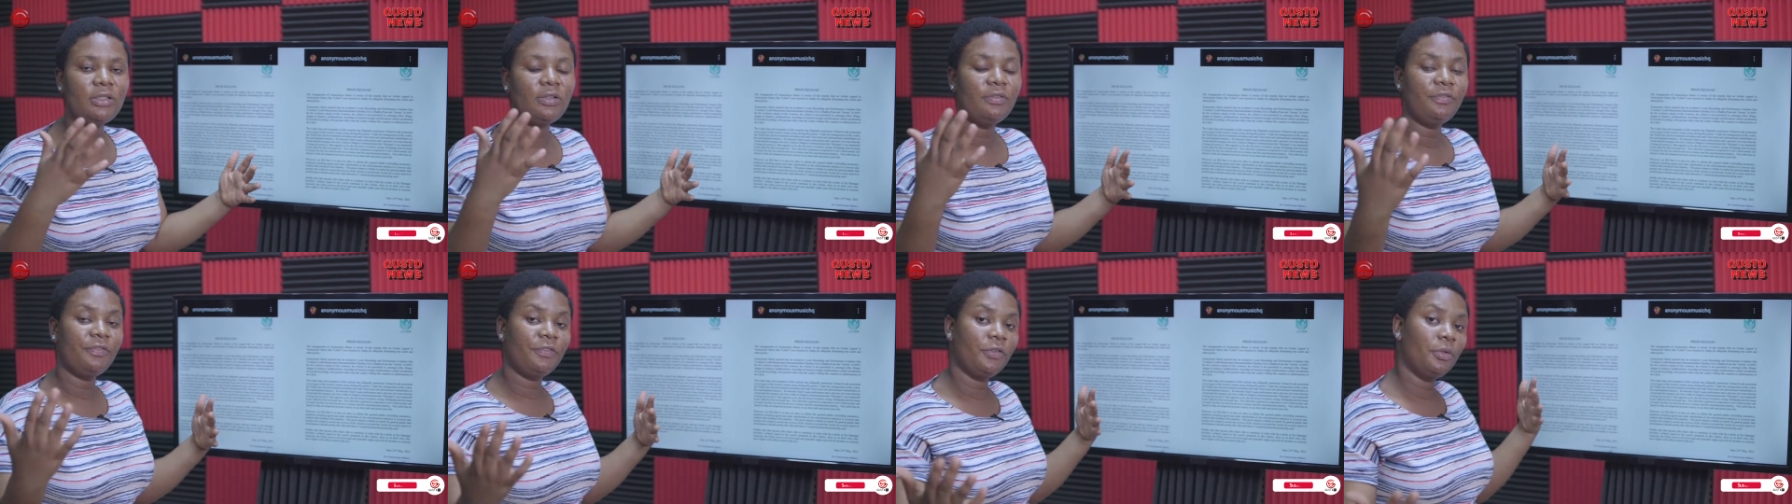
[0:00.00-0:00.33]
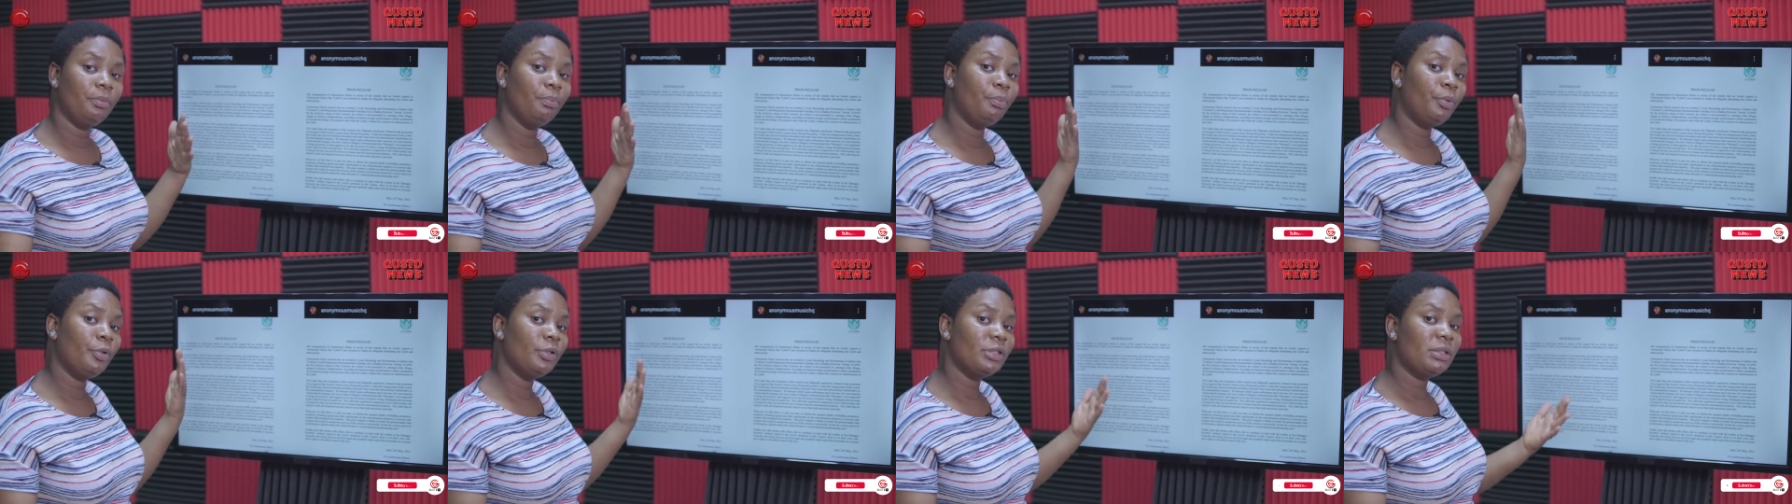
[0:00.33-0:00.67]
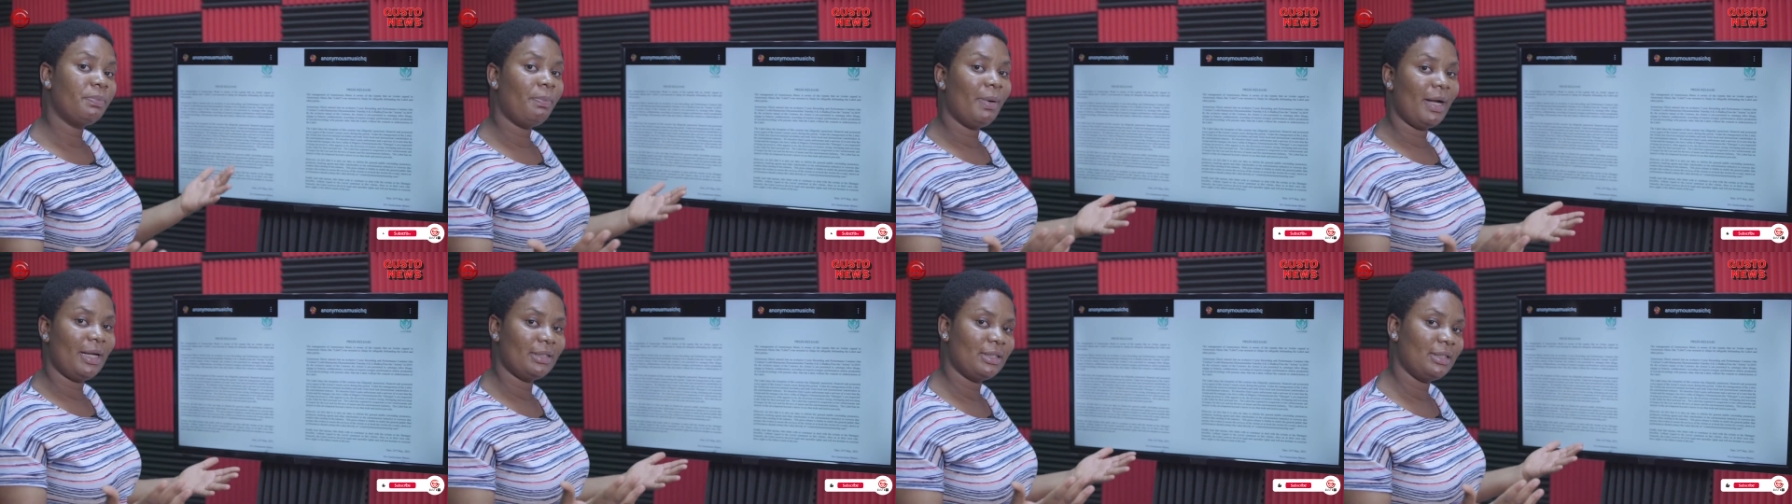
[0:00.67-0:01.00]
from
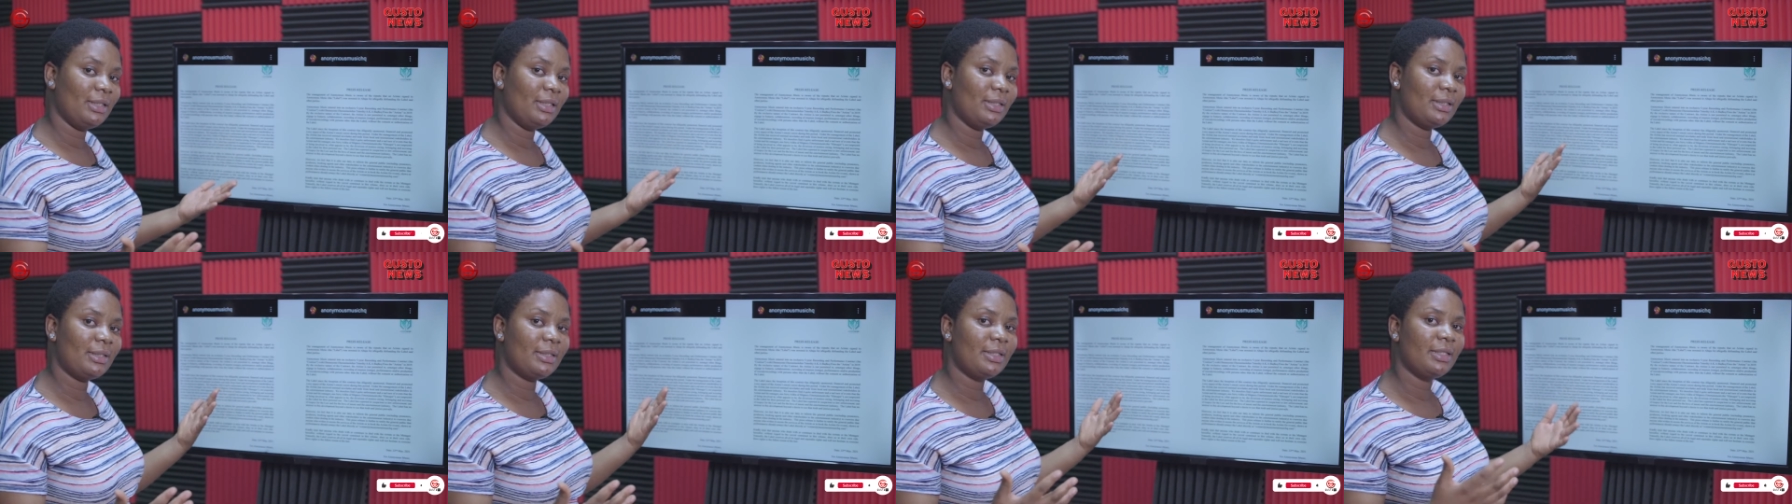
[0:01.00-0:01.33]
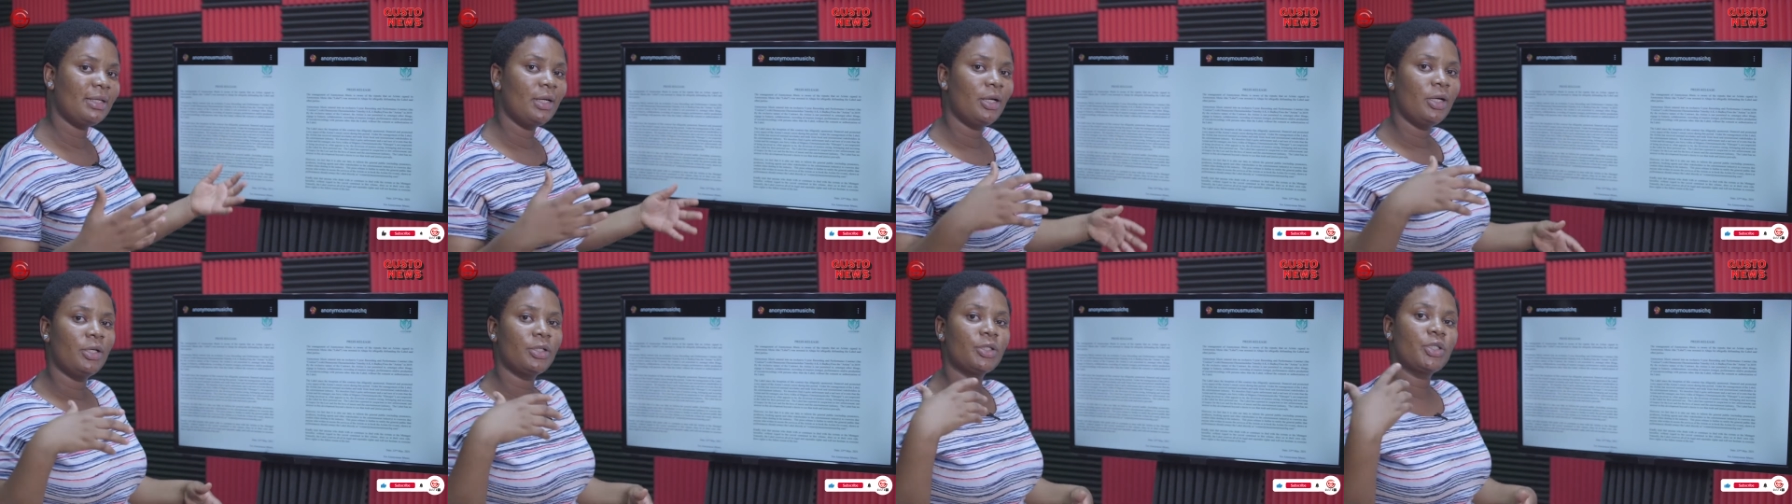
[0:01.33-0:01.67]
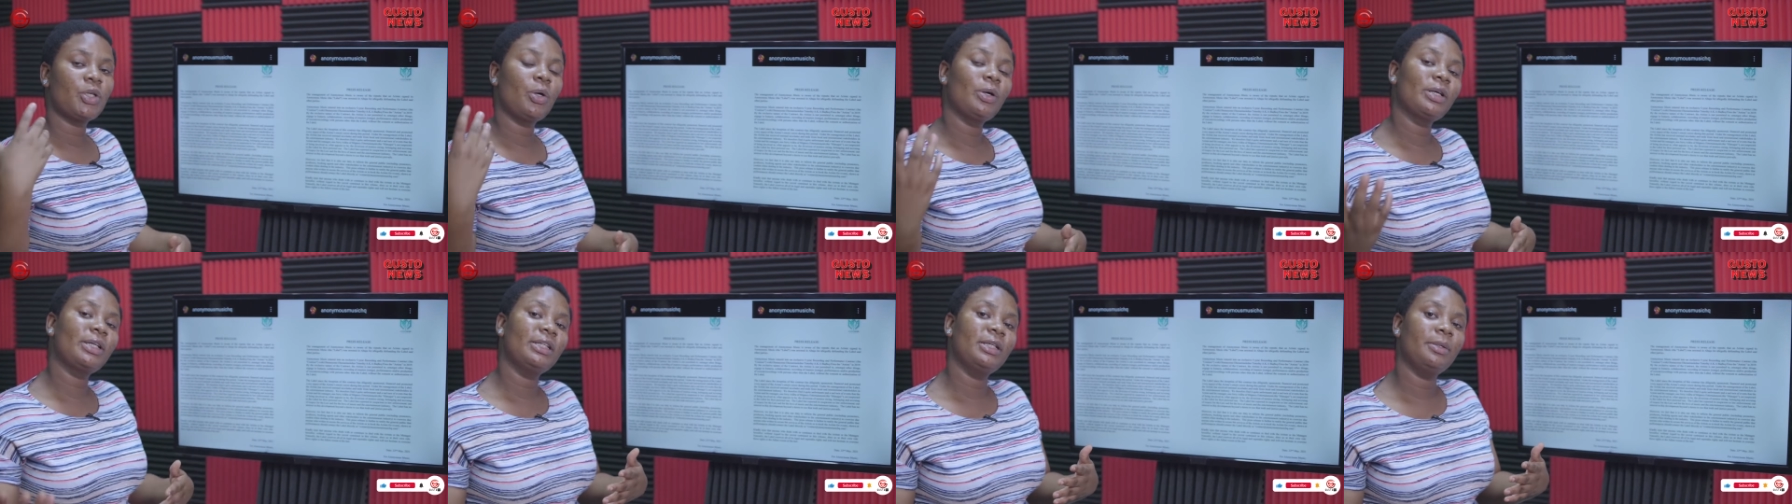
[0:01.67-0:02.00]
both parties
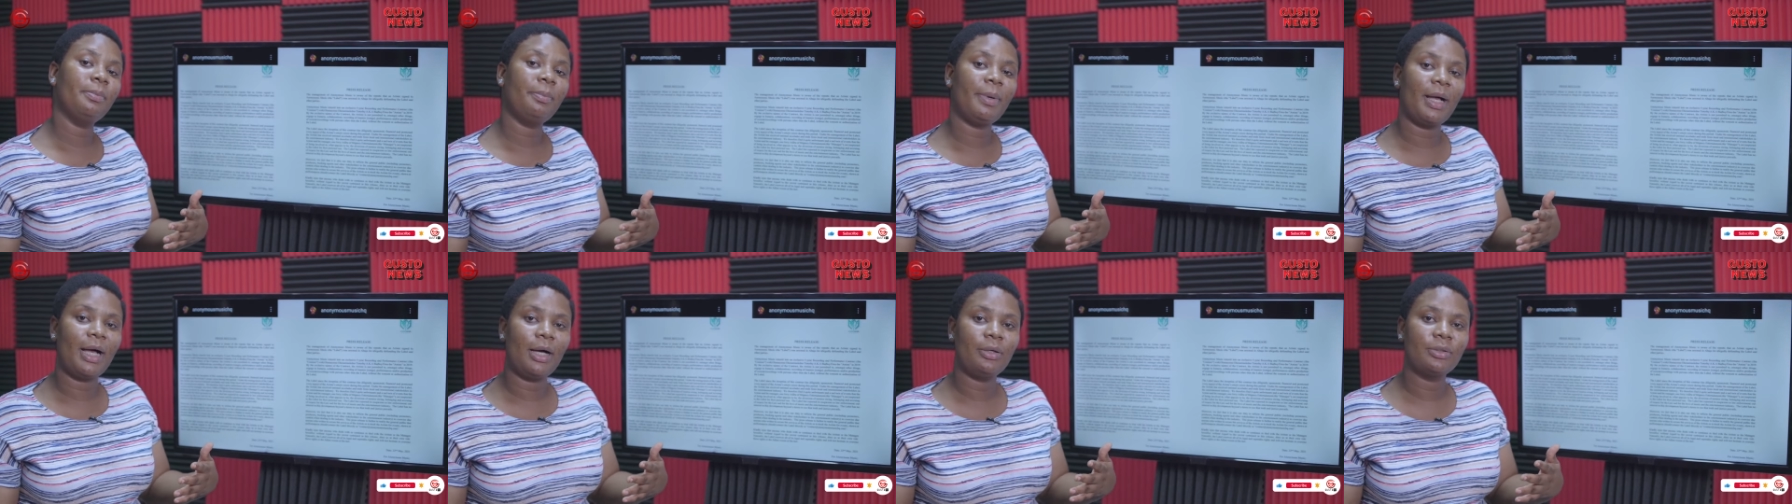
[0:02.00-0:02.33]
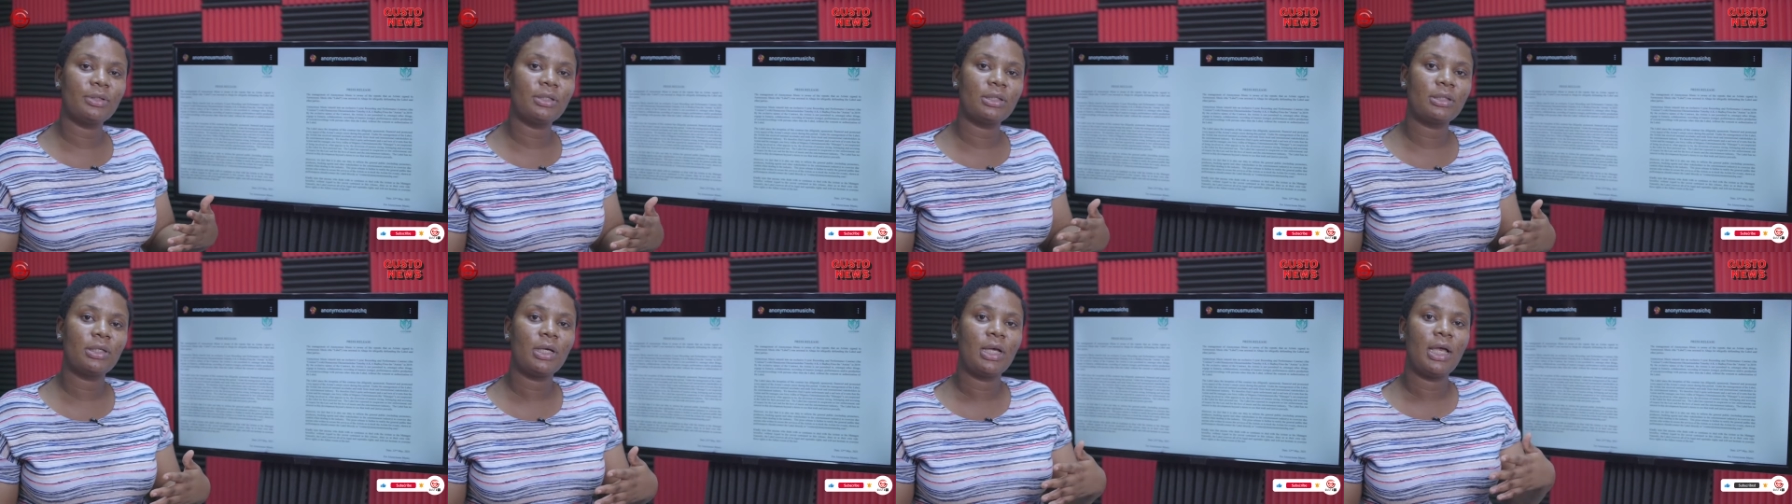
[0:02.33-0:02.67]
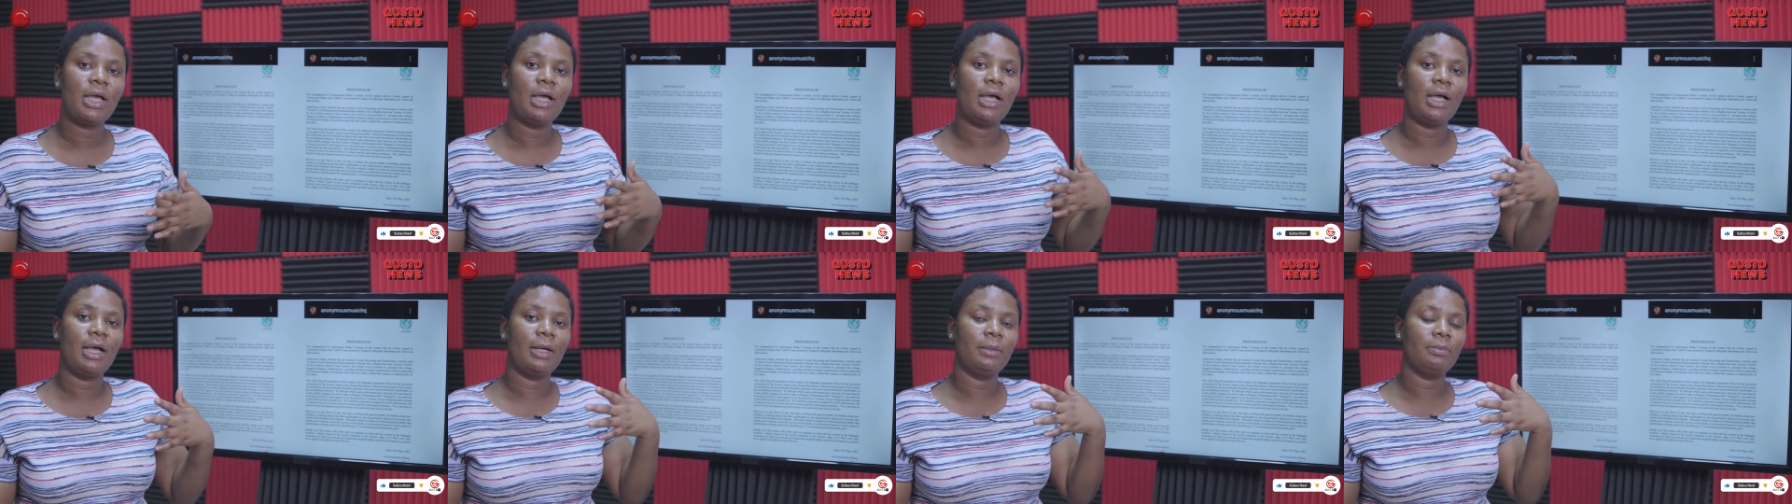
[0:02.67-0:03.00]
talking about
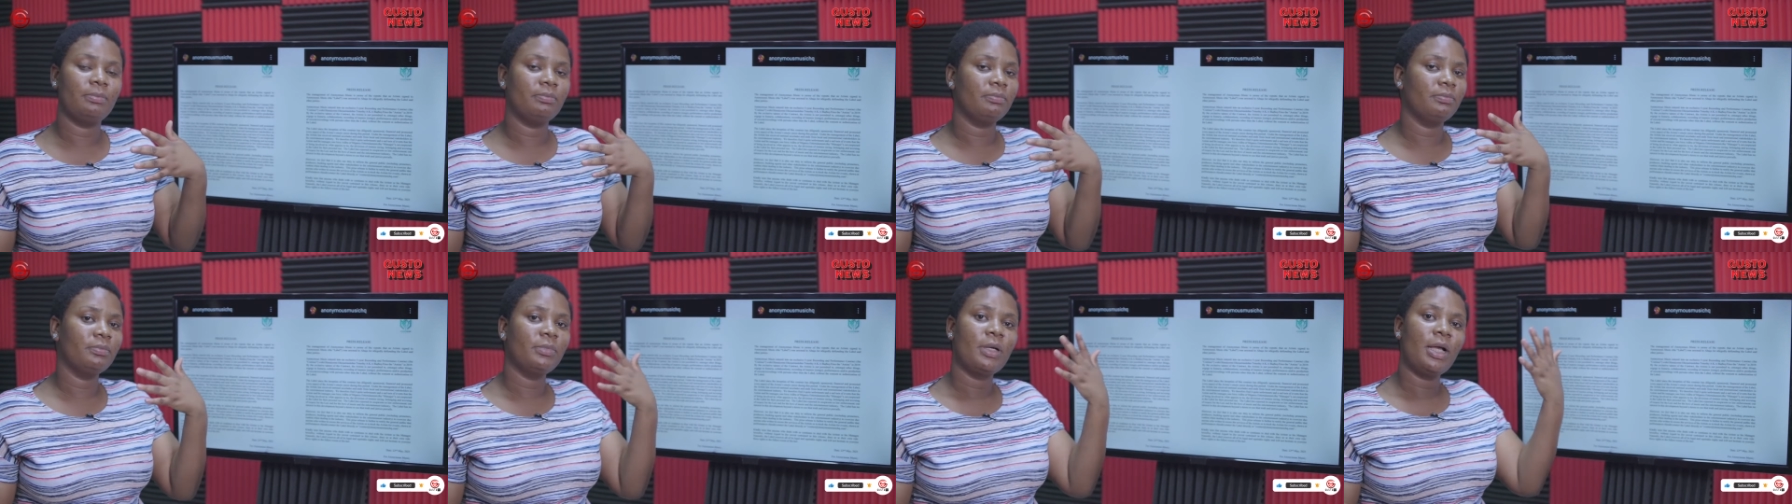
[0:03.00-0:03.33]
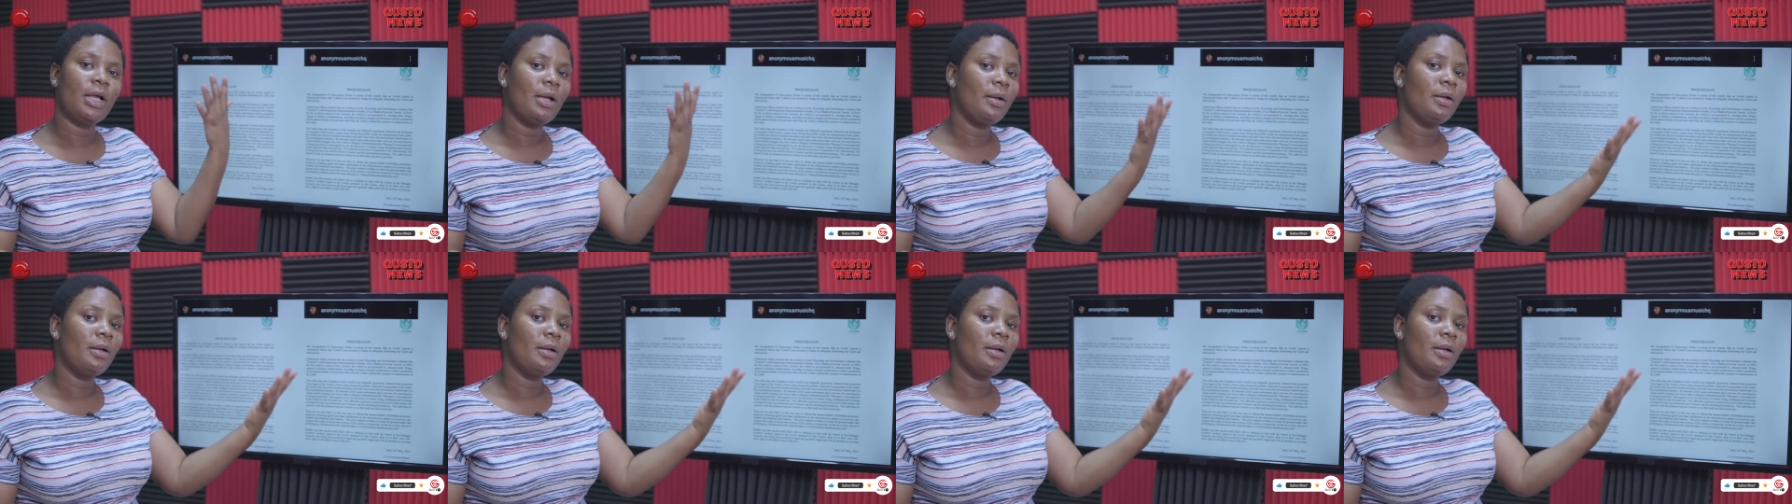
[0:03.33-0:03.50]
um,